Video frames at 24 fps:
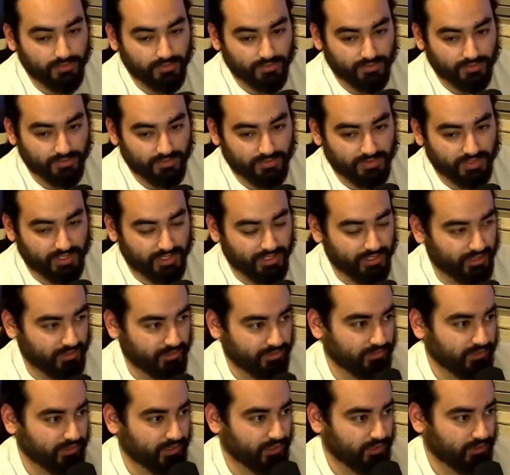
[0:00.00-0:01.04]
saying,
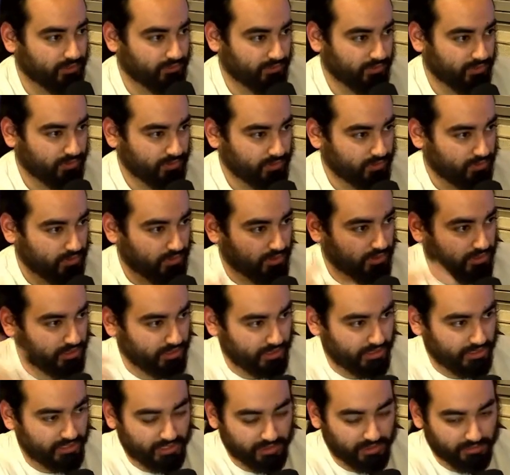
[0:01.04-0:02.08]
he
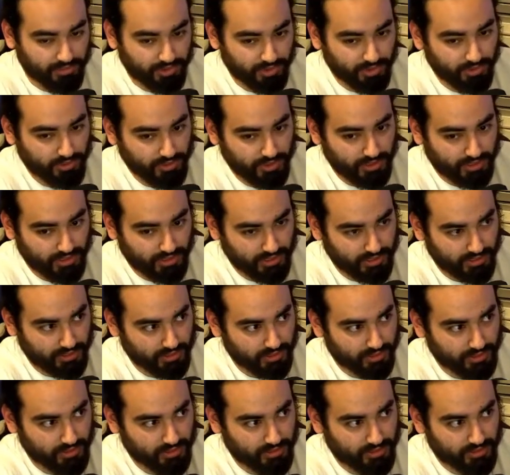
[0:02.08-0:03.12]
debuted in
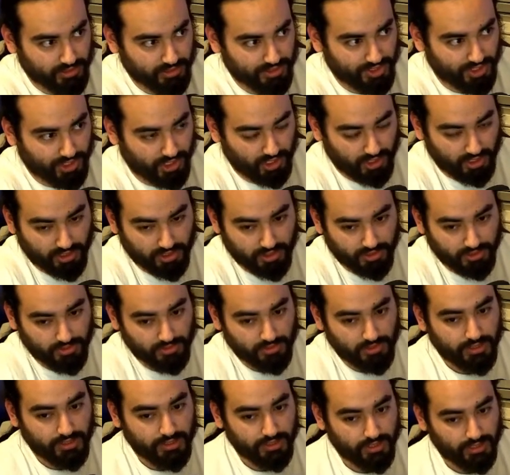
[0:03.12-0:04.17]
Chicago
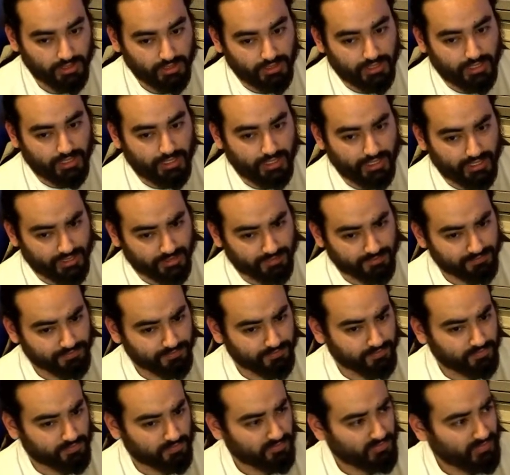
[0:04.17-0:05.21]
and
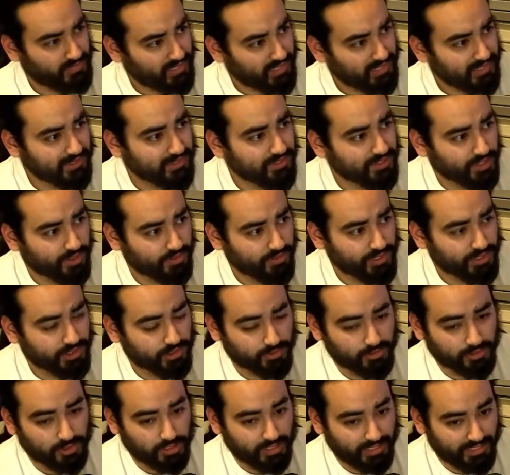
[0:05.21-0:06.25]
his career
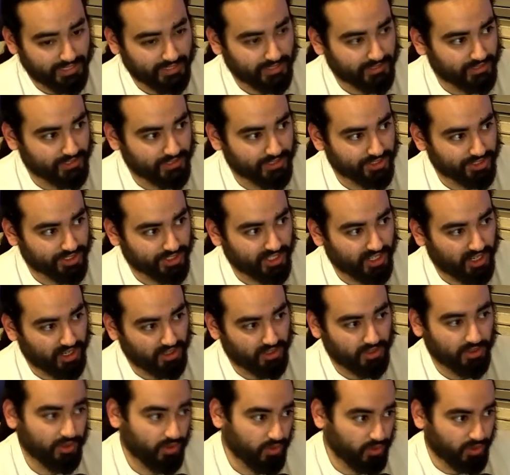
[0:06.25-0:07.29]
will end in Chicago,
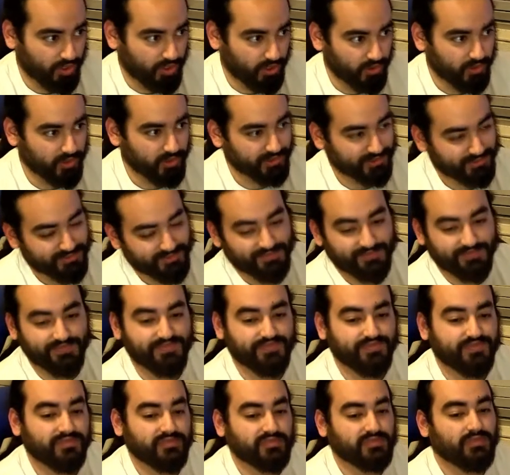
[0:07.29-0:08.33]
quote unquote.
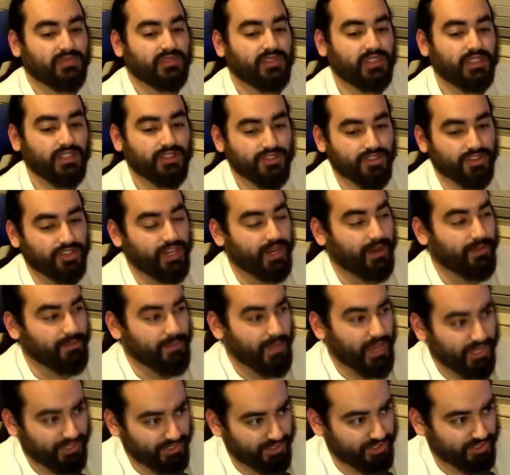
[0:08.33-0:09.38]
So yeah,
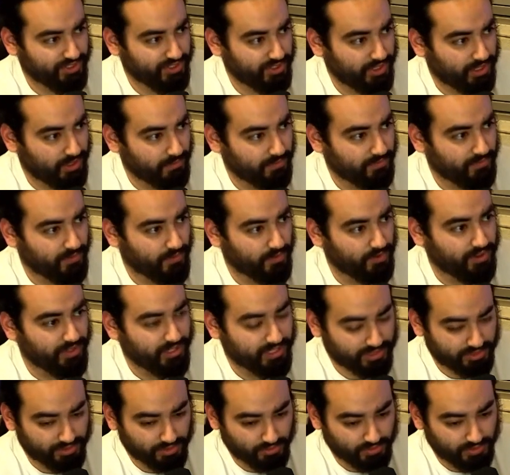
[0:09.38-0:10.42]
match is set up for
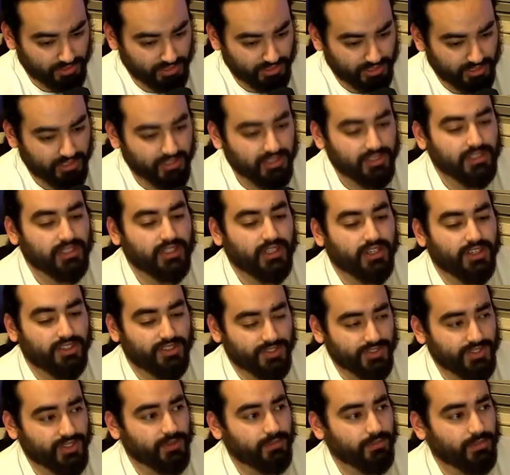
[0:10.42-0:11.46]
next week.
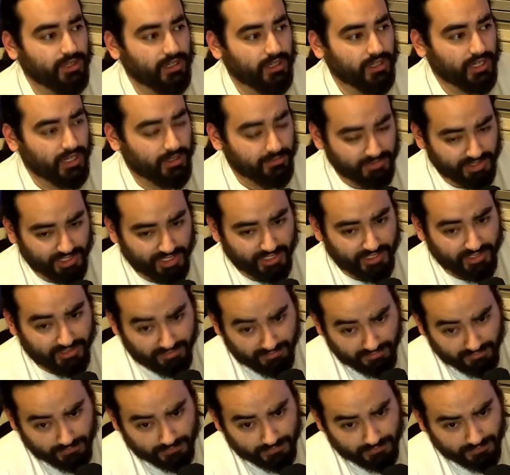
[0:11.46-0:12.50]
CM Punk,
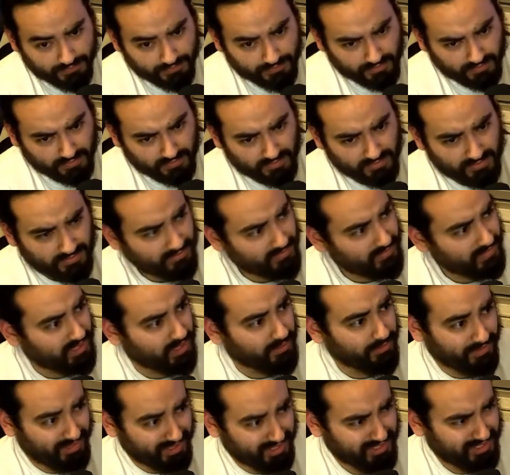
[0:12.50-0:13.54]
MJF. I'm
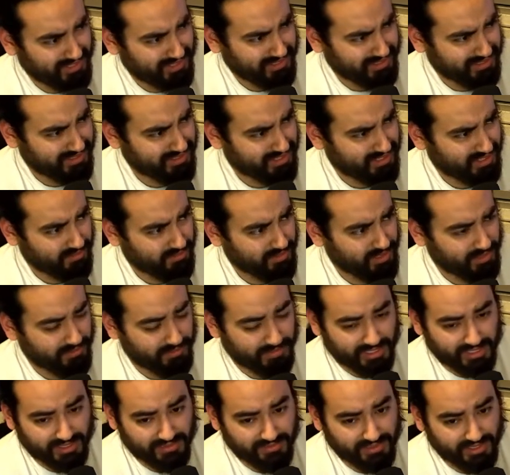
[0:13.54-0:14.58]
thinking this is going to be the
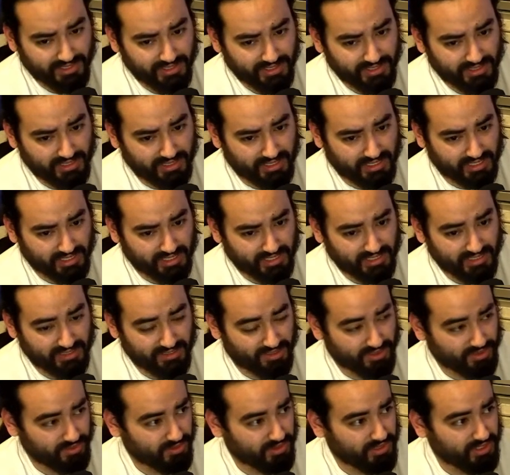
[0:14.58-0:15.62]
main event. I
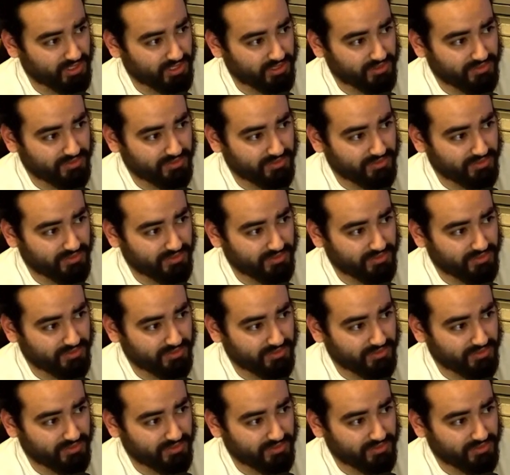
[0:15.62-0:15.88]
can't think of